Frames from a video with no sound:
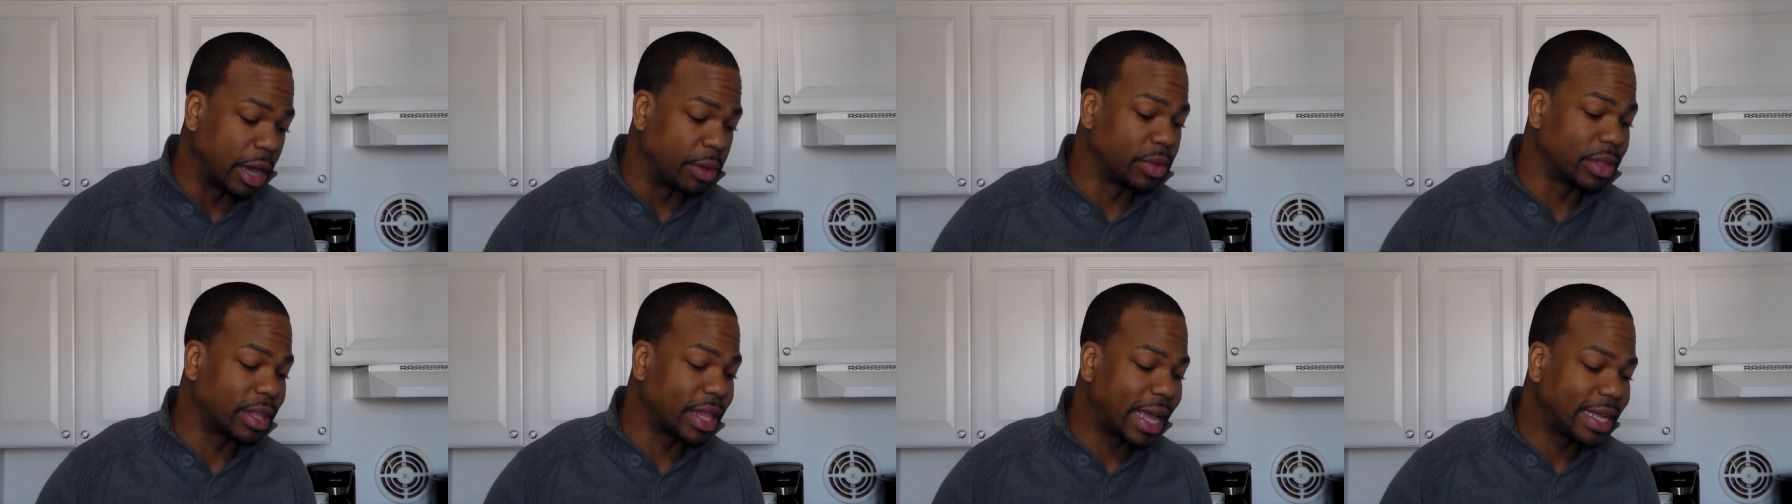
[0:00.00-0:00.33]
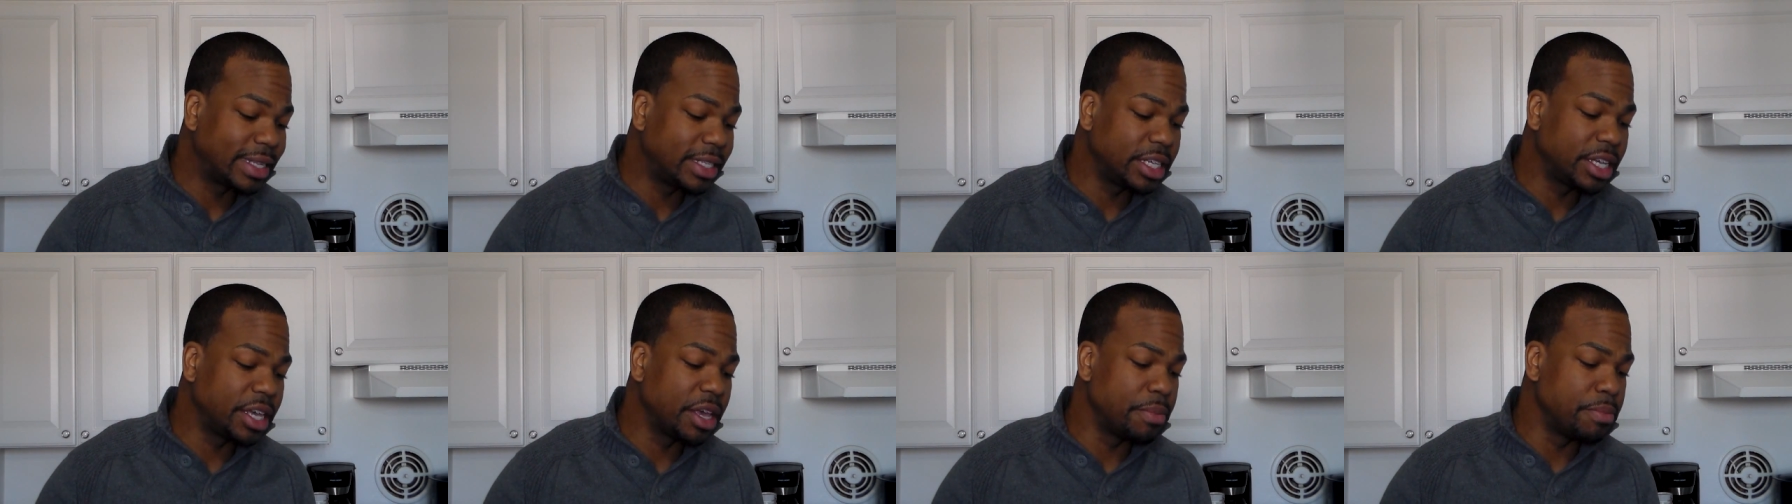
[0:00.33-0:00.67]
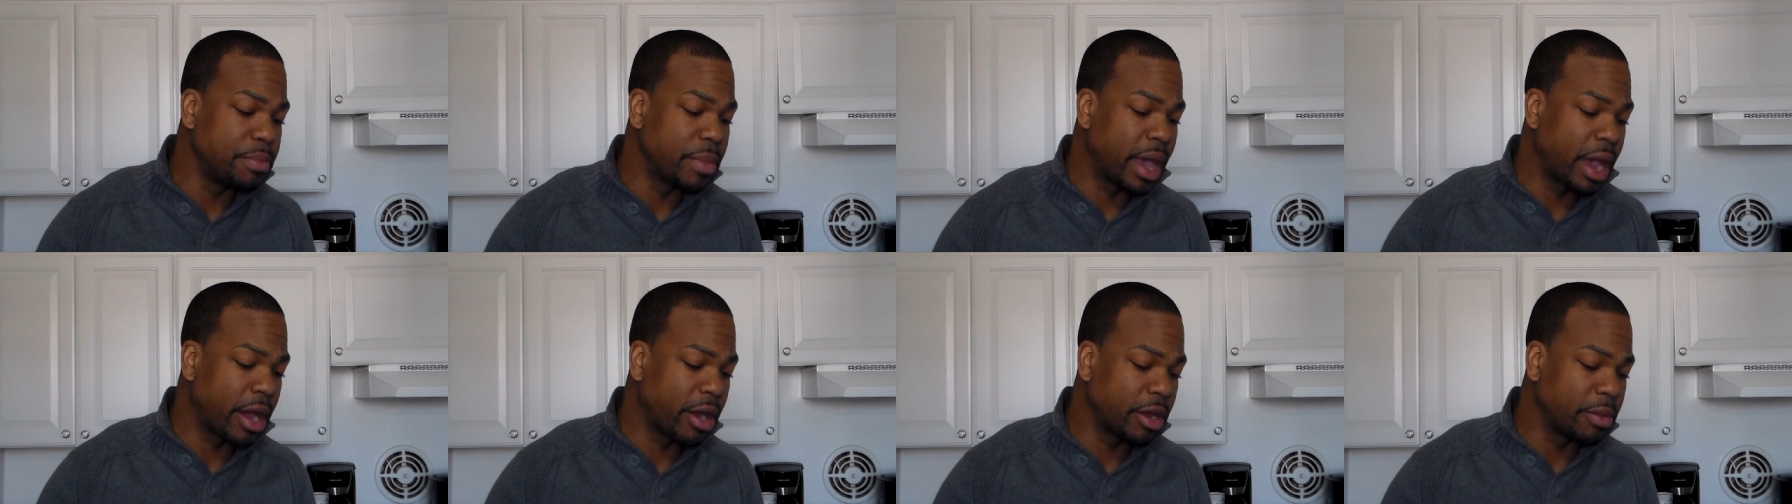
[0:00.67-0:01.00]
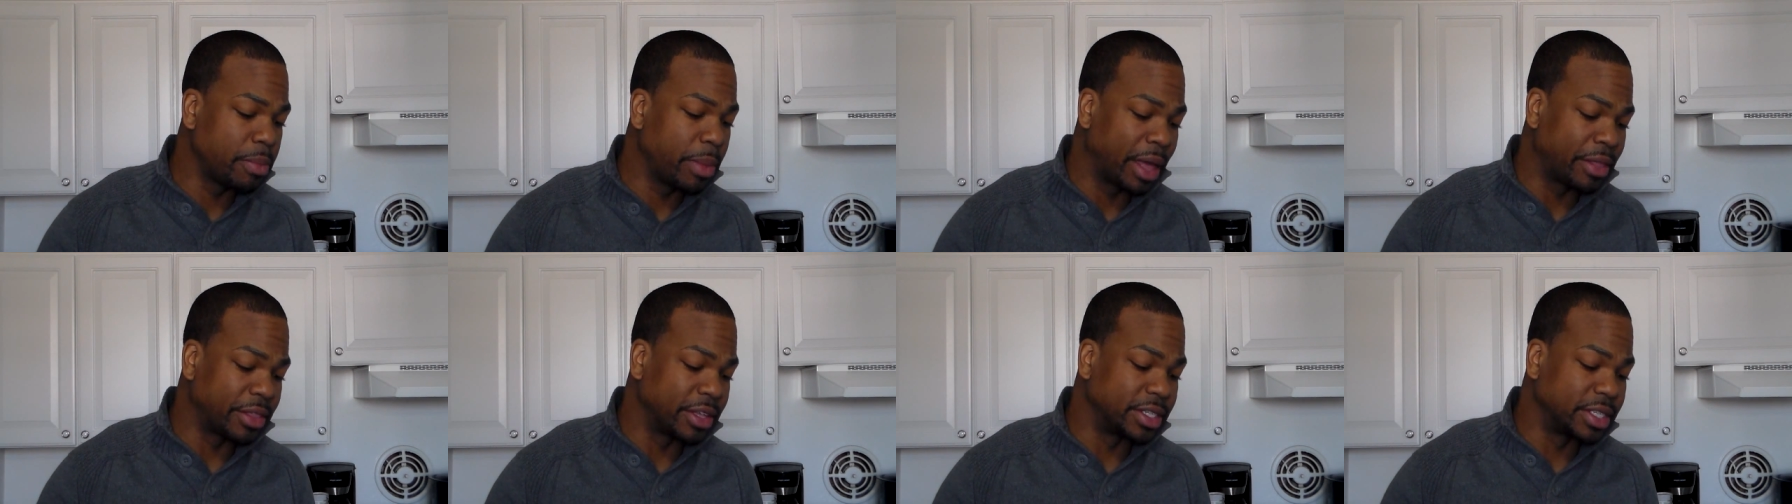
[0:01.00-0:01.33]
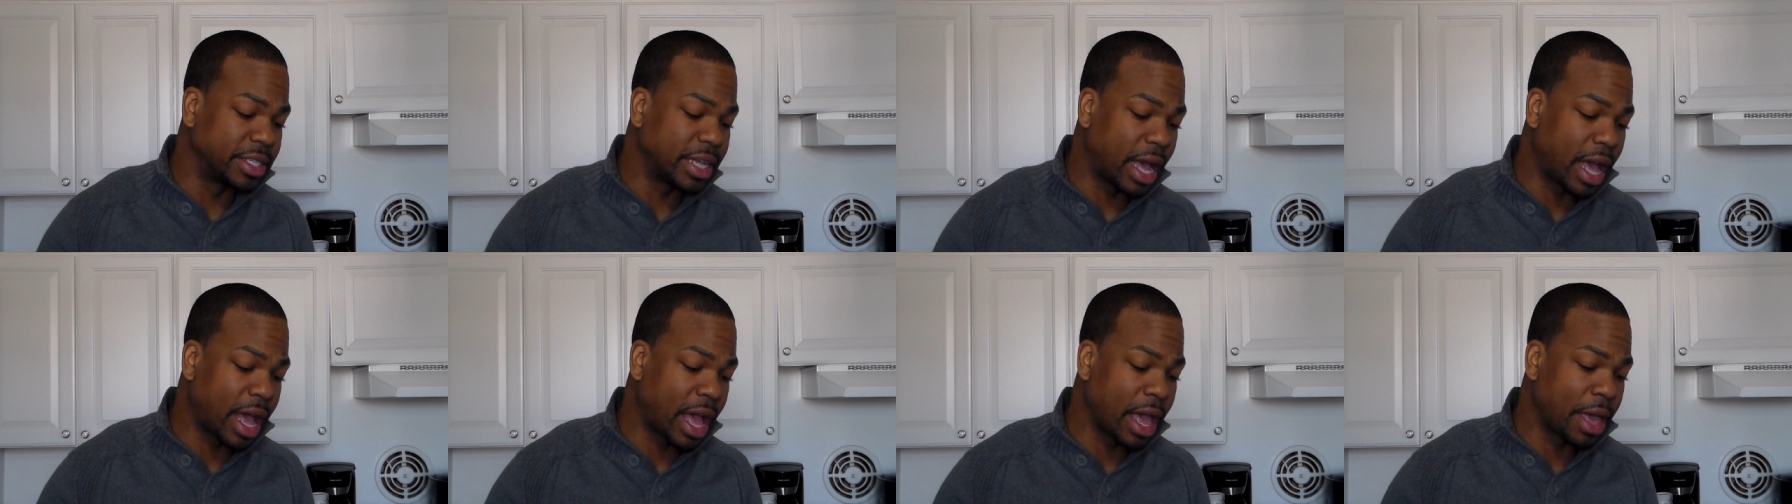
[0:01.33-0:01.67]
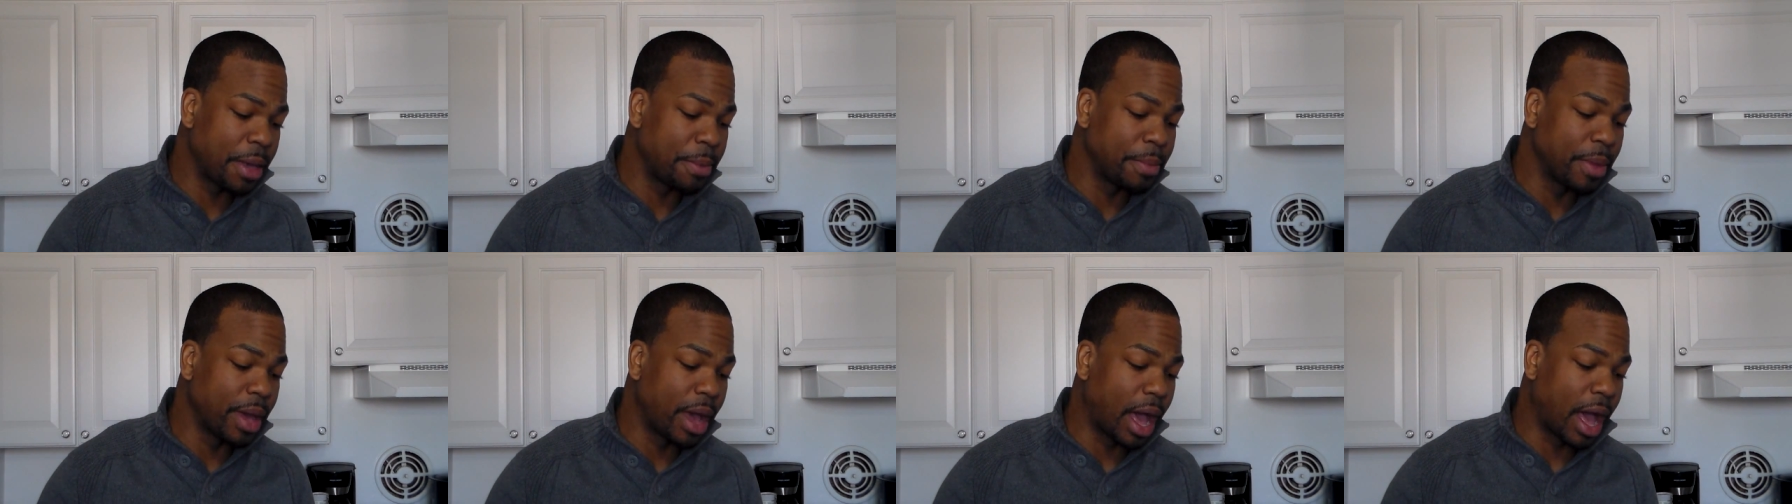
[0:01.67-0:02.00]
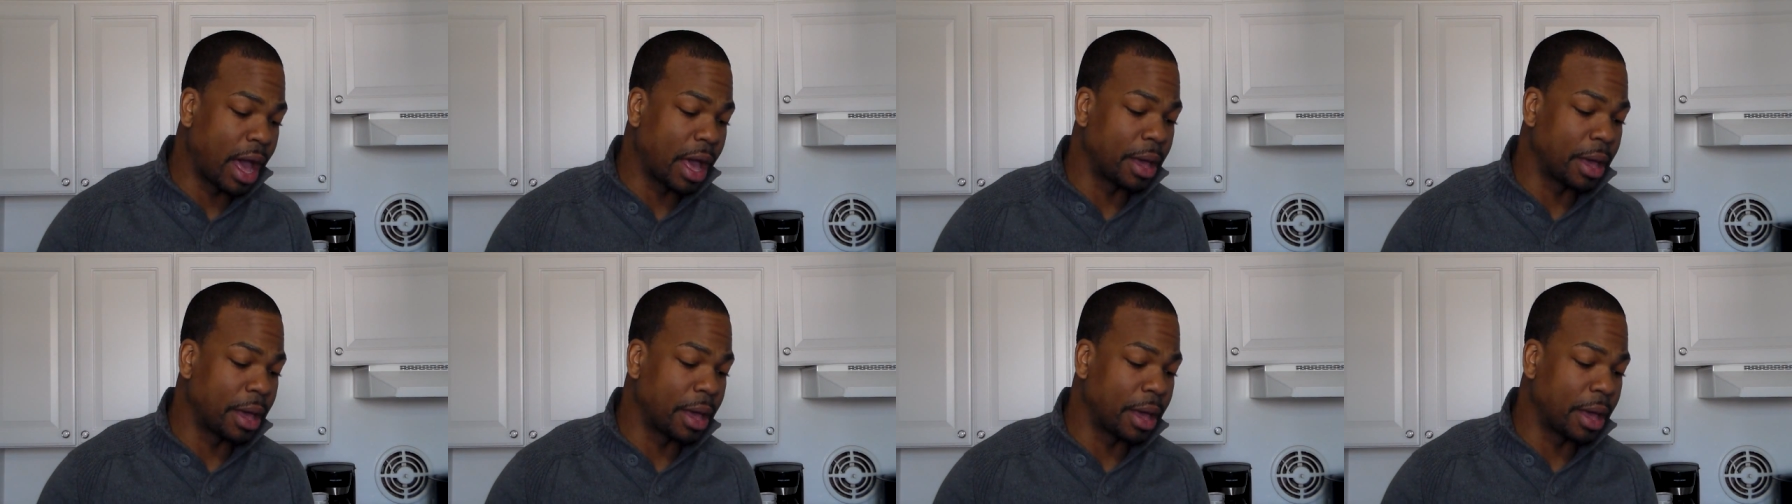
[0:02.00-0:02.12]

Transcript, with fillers: I would like to get married by the time